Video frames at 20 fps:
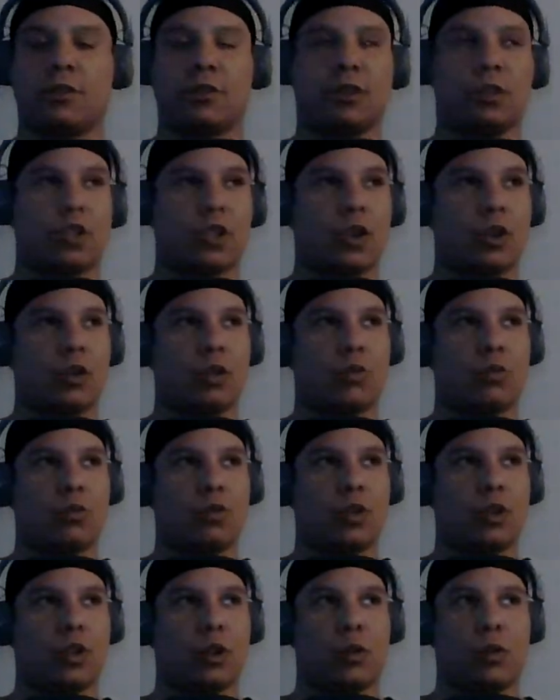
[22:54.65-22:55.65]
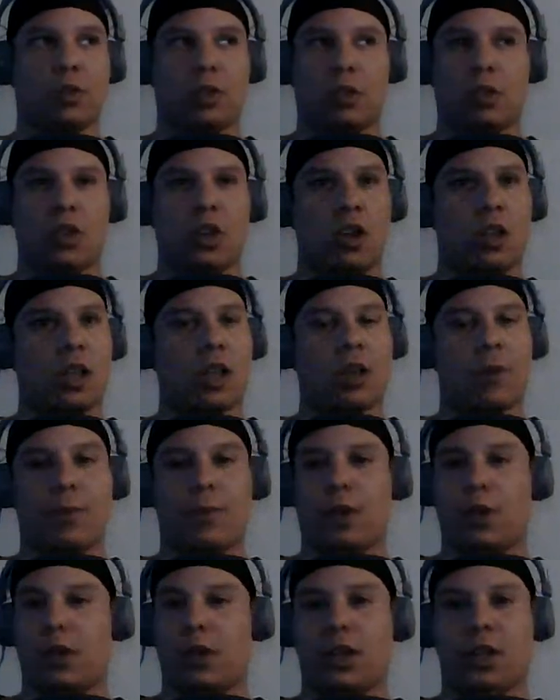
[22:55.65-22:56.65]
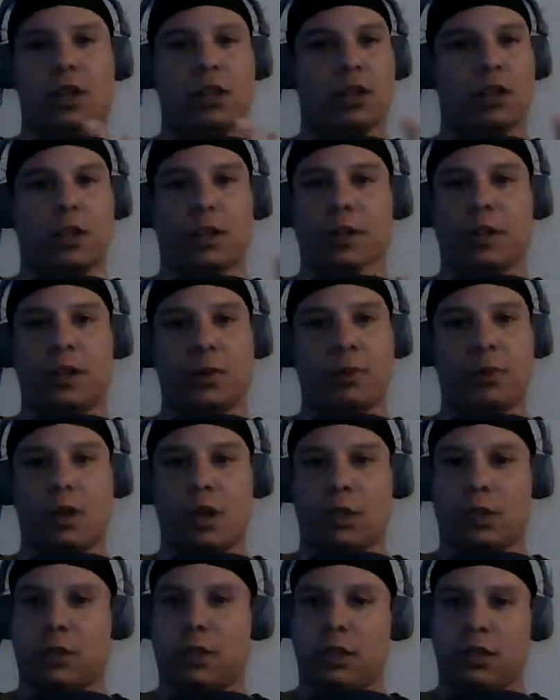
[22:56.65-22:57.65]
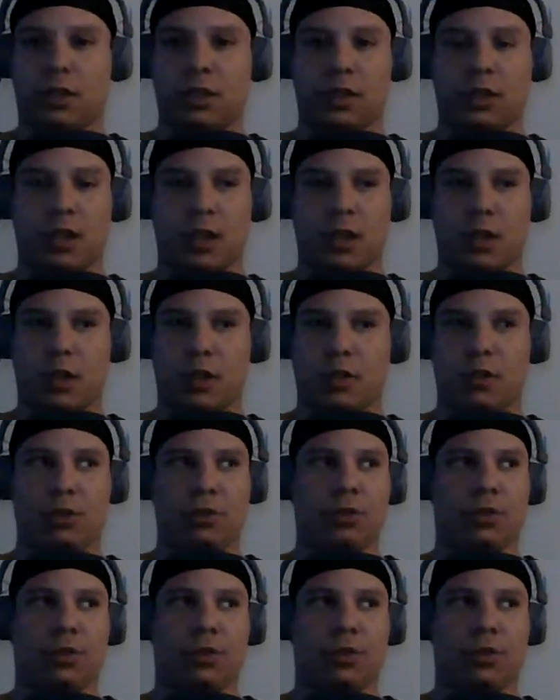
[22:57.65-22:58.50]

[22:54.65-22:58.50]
So, it's all like a building and learning process as I go.